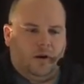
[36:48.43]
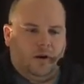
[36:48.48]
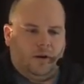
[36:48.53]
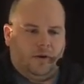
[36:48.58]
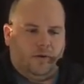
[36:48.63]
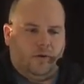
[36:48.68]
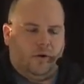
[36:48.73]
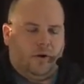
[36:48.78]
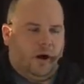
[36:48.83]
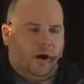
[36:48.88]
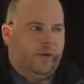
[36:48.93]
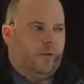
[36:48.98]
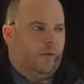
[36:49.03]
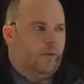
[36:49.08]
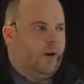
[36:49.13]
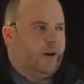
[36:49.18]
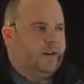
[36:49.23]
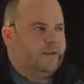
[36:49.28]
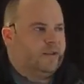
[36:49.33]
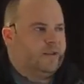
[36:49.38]
there are other
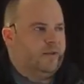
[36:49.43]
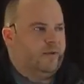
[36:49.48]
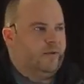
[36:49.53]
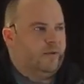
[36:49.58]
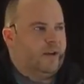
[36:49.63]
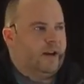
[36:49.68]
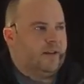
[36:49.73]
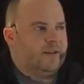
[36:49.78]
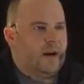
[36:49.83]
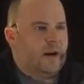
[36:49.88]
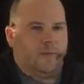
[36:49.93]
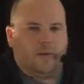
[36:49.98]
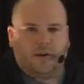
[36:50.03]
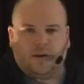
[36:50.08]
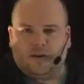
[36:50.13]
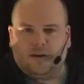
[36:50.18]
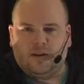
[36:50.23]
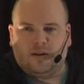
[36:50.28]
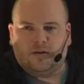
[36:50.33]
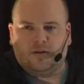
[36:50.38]
ways to do that type of
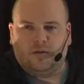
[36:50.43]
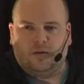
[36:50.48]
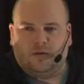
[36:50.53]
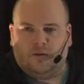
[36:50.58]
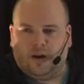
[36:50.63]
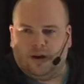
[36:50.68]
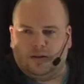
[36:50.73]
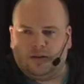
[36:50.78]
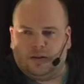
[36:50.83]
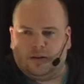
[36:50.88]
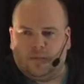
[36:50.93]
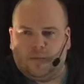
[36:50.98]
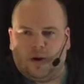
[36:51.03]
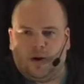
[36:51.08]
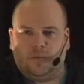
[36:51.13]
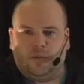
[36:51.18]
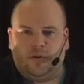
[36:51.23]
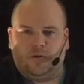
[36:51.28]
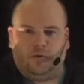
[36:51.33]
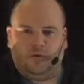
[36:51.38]
conditional logic that
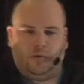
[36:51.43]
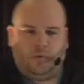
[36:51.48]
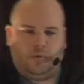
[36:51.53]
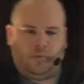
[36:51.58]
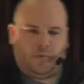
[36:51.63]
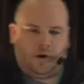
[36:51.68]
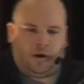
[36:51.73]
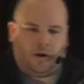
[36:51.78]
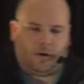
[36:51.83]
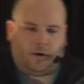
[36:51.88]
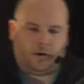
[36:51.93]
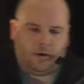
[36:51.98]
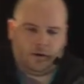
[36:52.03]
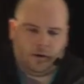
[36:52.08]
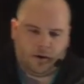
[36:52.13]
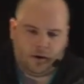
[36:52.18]
might be a little bit better.